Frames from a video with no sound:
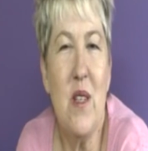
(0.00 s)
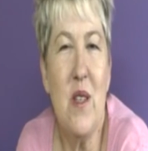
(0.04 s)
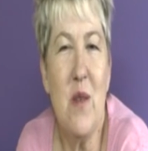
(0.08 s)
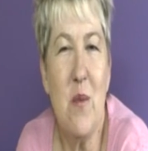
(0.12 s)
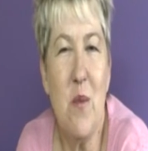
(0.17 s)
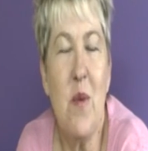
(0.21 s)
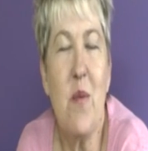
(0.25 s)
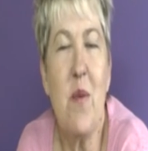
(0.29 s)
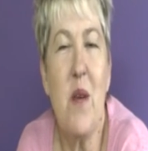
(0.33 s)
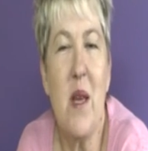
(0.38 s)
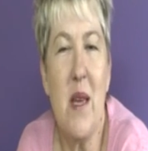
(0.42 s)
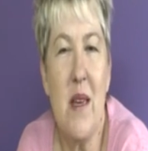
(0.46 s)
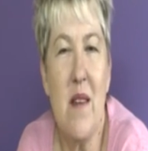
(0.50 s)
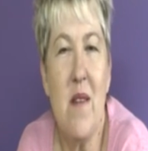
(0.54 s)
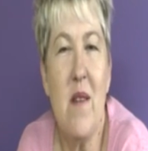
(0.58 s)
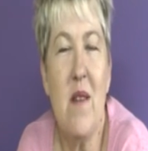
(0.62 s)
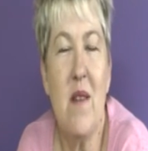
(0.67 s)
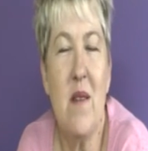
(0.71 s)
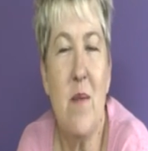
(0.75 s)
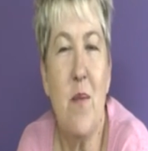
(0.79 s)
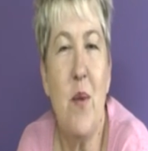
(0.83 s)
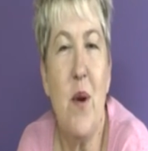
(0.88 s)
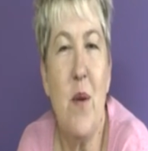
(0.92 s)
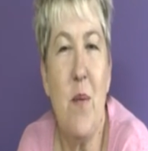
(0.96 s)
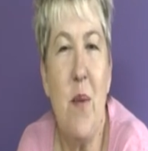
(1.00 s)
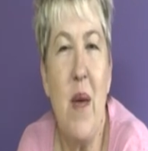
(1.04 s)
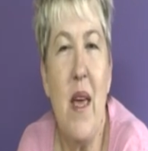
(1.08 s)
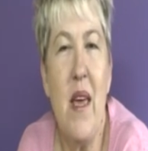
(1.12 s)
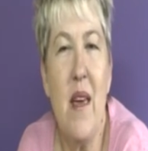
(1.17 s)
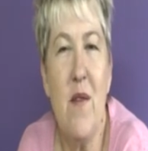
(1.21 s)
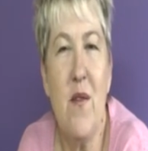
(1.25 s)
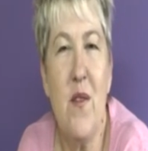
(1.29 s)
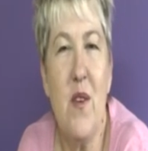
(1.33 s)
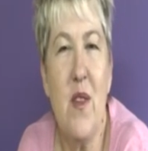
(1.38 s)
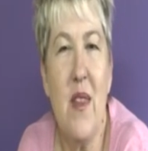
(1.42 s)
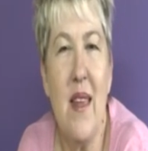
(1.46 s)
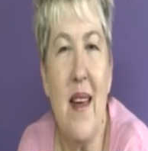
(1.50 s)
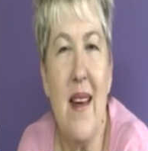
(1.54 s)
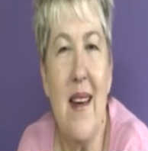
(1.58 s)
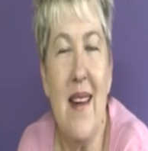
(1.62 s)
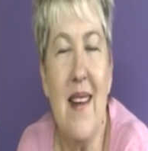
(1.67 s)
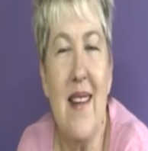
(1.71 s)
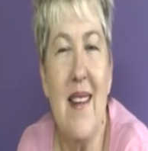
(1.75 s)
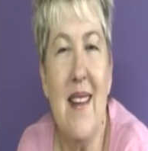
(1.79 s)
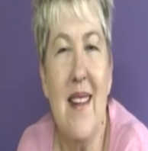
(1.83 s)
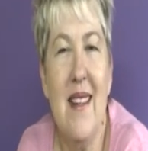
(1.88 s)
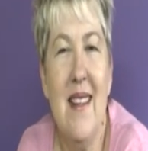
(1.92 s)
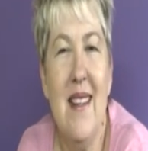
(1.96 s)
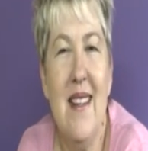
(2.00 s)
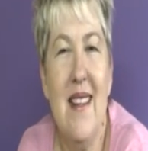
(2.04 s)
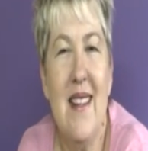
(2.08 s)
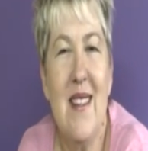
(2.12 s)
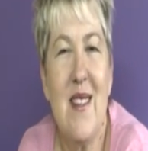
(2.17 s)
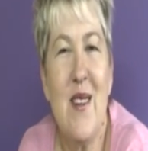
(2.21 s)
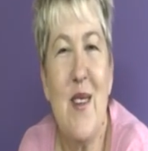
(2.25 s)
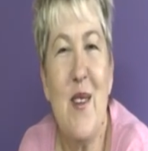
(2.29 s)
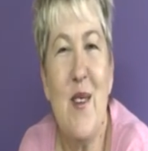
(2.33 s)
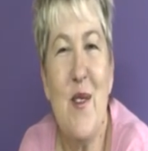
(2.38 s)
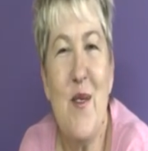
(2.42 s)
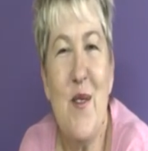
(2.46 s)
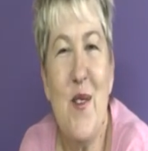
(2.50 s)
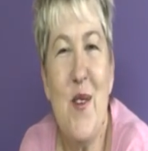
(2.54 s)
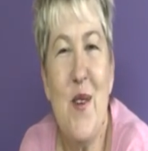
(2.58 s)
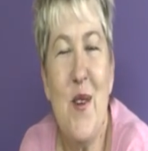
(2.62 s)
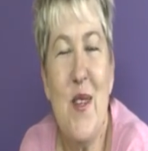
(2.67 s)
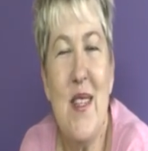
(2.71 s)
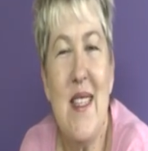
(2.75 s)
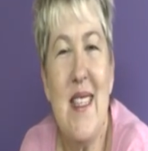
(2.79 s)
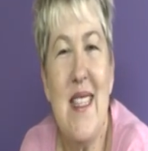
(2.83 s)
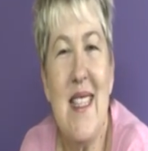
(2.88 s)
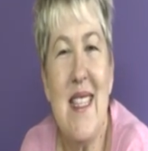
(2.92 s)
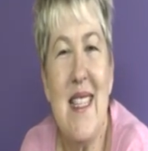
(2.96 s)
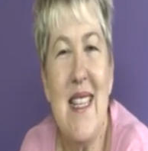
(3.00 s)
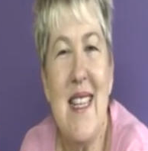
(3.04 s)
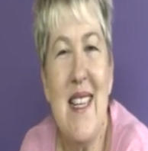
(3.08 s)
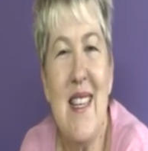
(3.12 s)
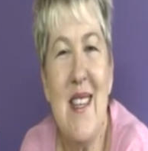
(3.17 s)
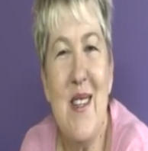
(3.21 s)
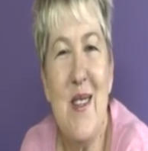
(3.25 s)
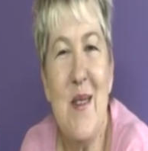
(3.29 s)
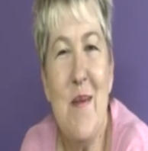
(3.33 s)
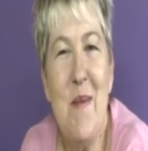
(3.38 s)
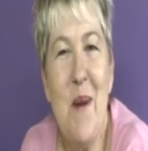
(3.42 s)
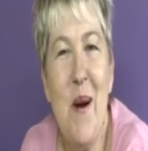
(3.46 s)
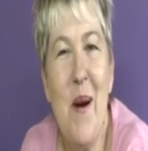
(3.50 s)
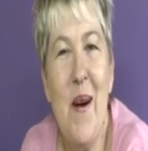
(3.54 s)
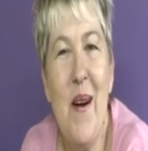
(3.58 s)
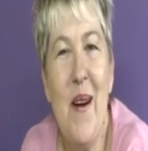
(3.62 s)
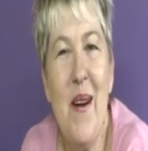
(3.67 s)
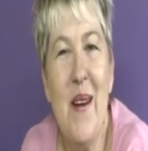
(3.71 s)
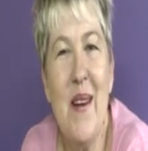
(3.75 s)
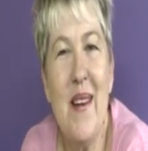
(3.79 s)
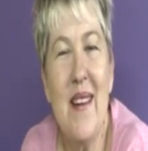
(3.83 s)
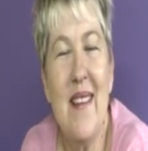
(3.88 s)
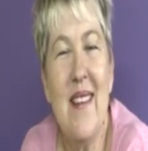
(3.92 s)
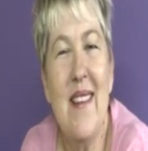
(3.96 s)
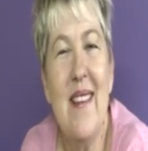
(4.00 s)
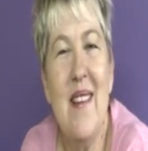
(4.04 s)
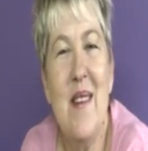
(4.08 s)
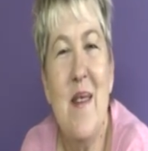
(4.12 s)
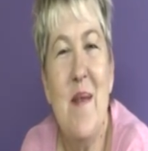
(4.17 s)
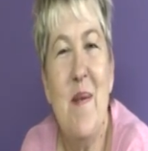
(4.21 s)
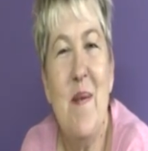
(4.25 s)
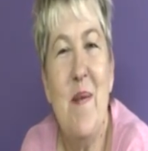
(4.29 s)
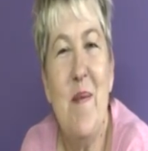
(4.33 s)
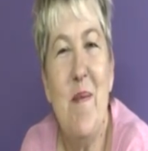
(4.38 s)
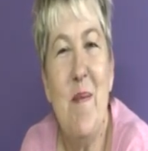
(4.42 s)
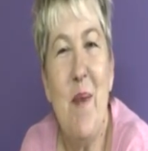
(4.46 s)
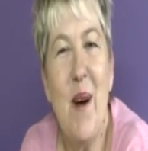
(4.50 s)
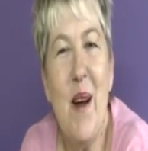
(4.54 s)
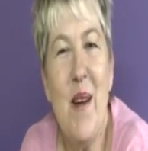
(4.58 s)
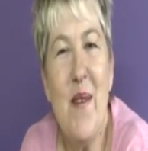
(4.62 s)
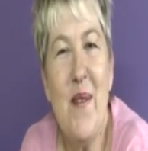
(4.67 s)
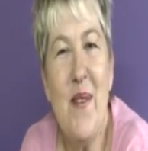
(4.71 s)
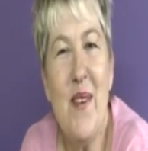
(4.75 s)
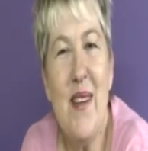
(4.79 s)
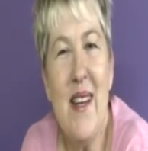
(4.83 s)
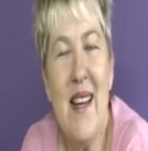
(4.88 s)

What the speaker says: to prepare for that. So I look forward to seeing you tomorrow. Bye for